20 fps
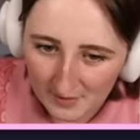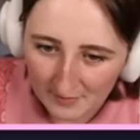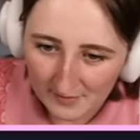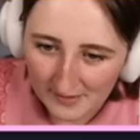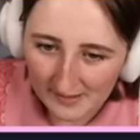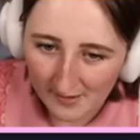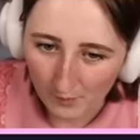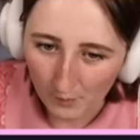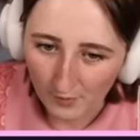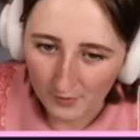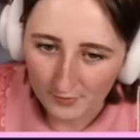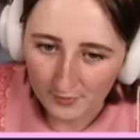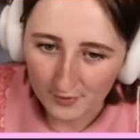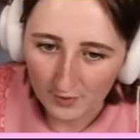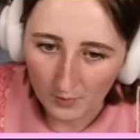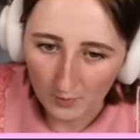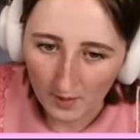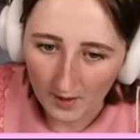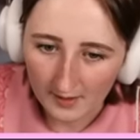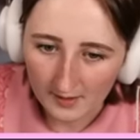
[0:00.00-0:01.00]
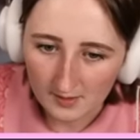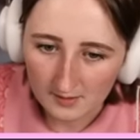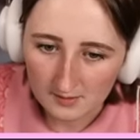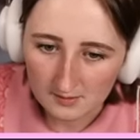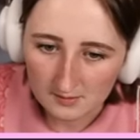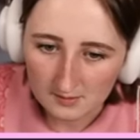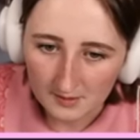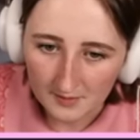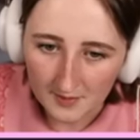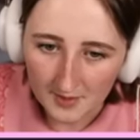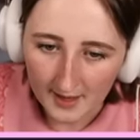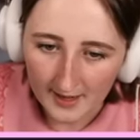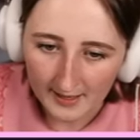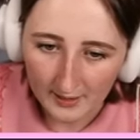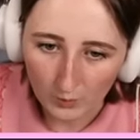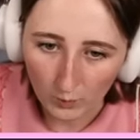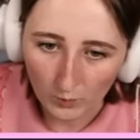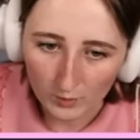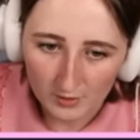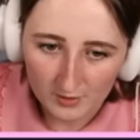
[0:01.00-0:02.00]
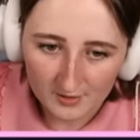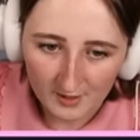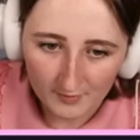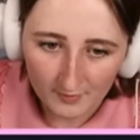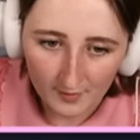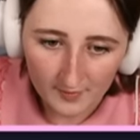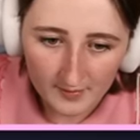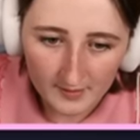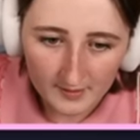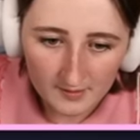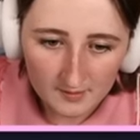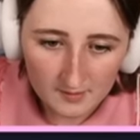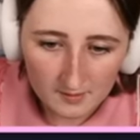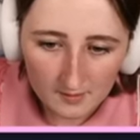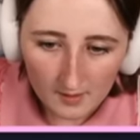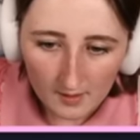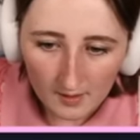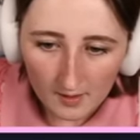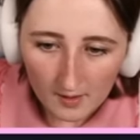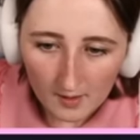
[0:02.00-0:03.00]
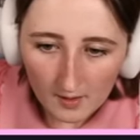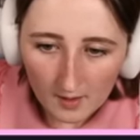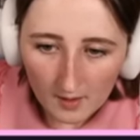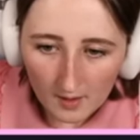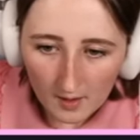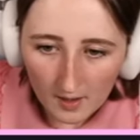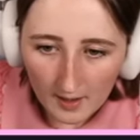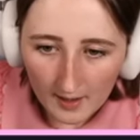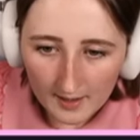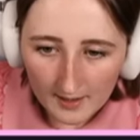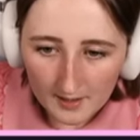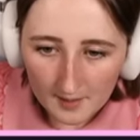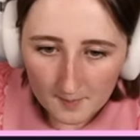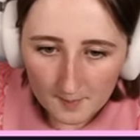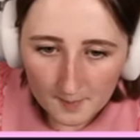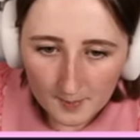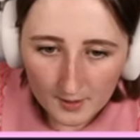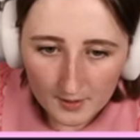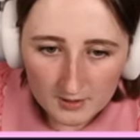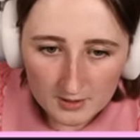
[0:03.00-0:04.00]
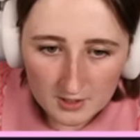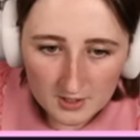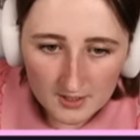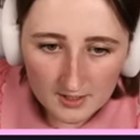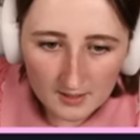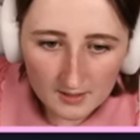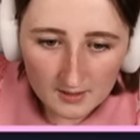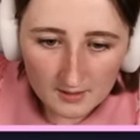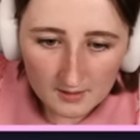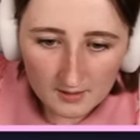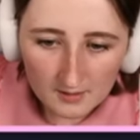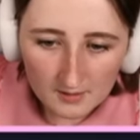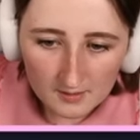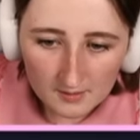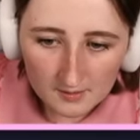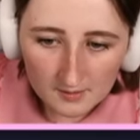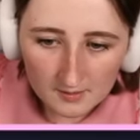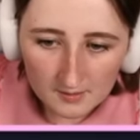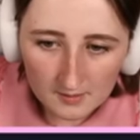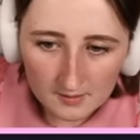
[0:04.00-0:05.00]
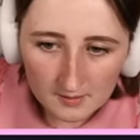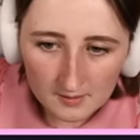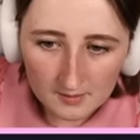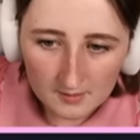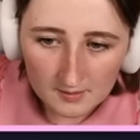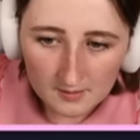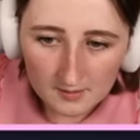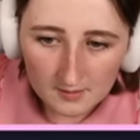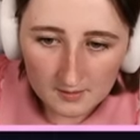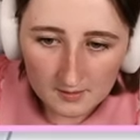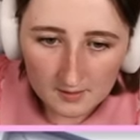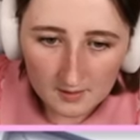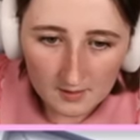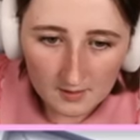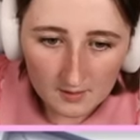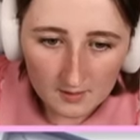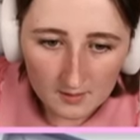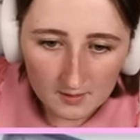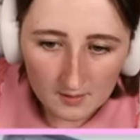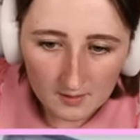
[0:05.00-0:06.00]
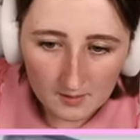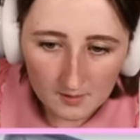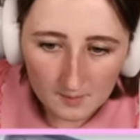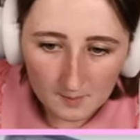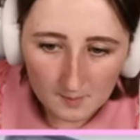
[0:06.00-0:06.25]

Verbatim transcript: needed one for a while. And then I can order stuff on this. I can purchase some